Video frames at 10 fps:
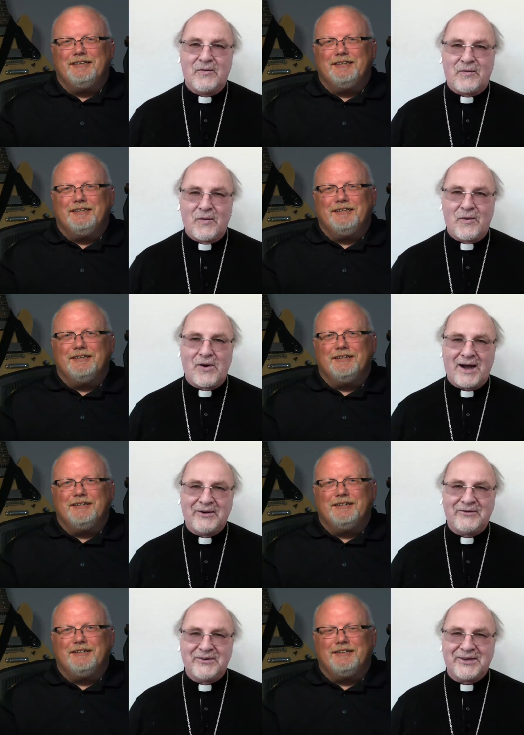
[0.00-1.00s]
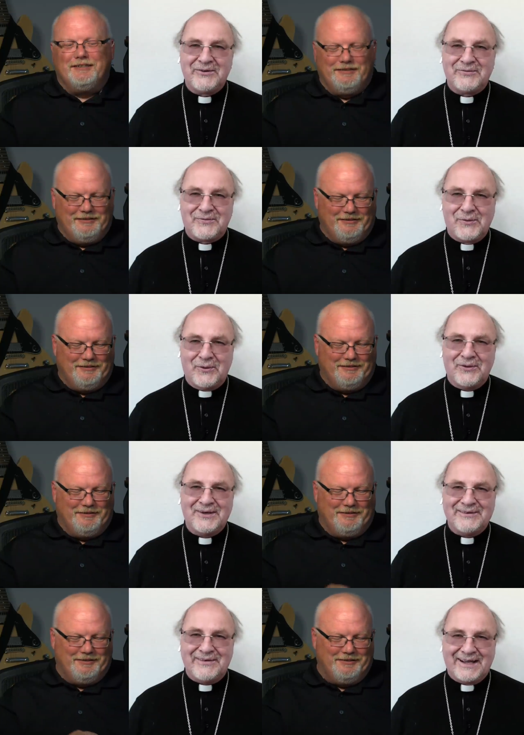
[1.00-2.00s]

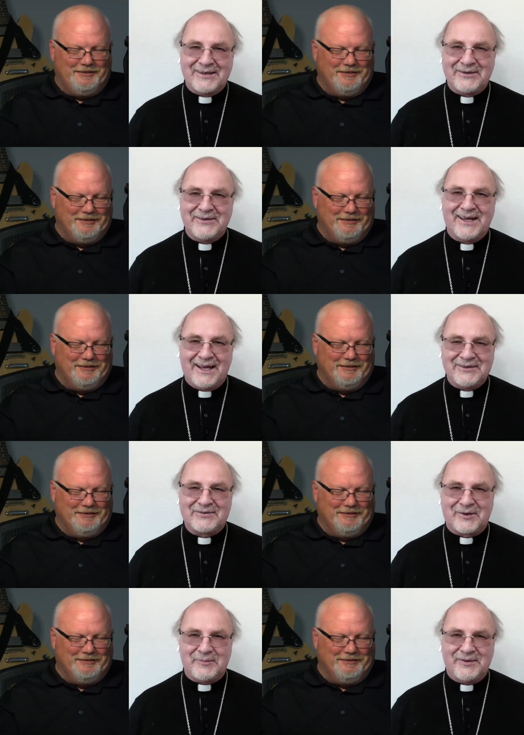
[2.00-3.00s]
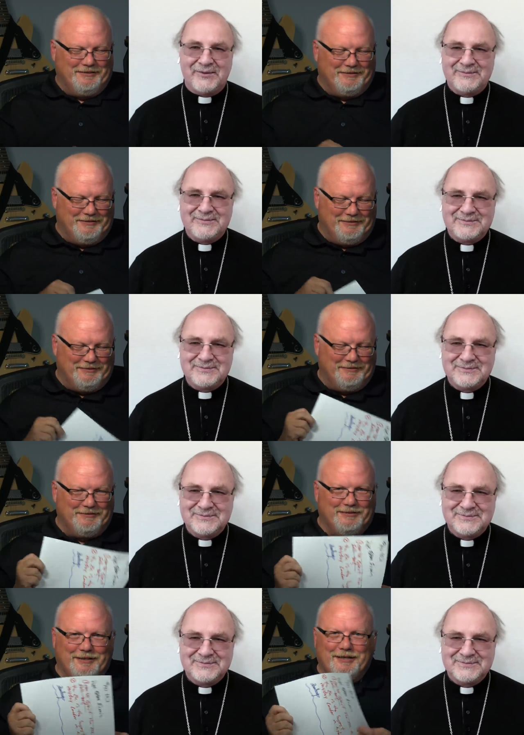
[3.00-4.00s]
Speaker 1: 404 of Anglican Unscripted.
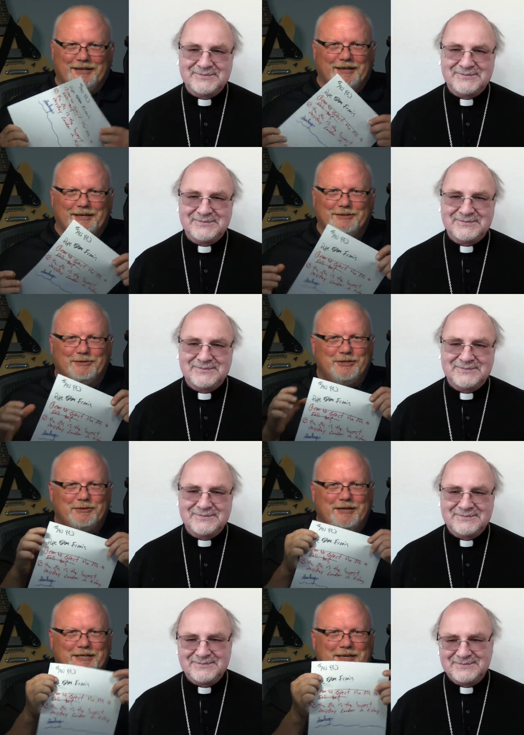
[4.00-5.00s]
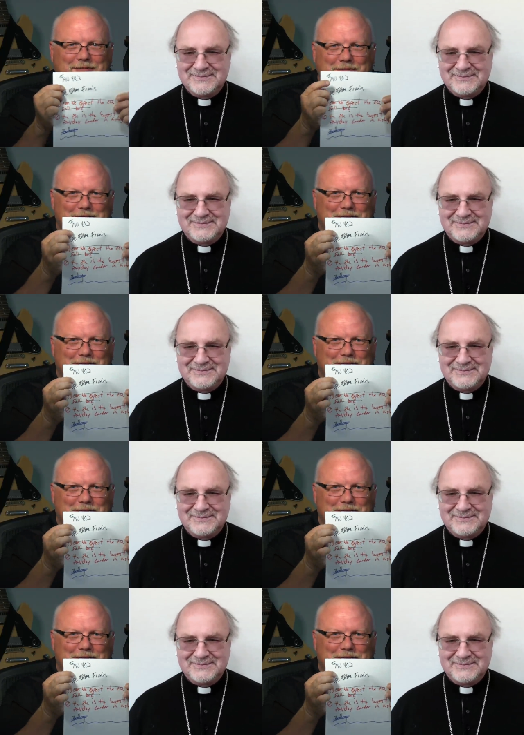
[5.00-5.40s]
Speaker 2: Torture write it down.